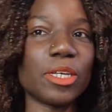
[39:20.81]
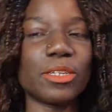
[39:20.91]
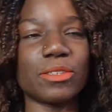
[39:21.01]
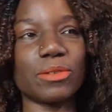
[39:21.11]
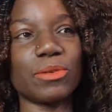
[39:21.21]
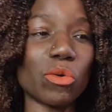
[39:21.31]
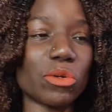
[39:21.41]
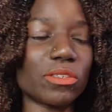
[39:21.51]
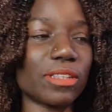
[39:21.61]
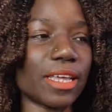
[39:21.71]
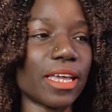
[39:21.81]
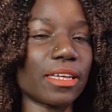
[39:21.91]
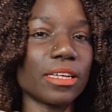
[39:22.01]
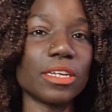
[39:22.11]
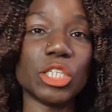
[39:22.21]
So cost
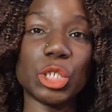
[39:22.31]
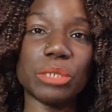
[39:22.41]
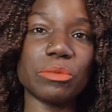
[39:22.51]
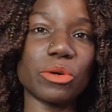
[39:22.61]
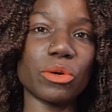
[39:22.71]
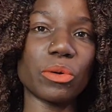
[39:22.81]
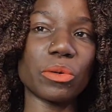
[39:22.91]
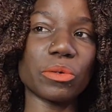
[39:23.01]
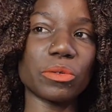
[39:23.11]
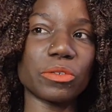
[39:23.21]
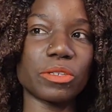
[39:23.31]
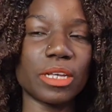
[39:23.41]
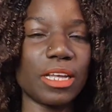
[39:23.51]
like gym cost.